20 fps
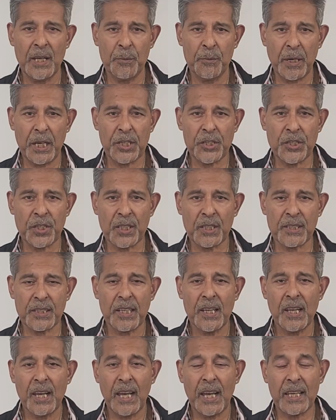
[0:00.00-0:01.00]
patients
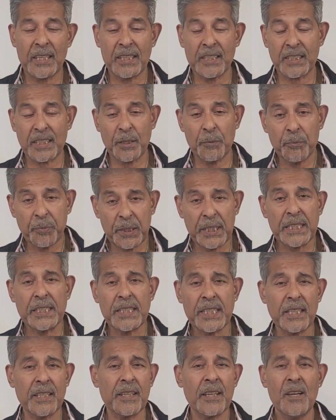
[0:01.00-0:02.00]
and
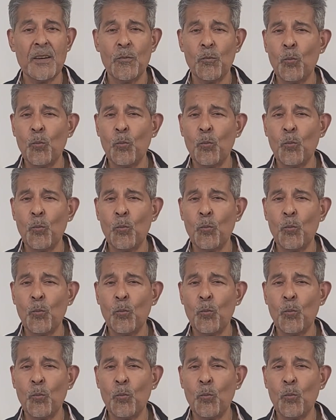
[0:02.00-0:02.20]
completed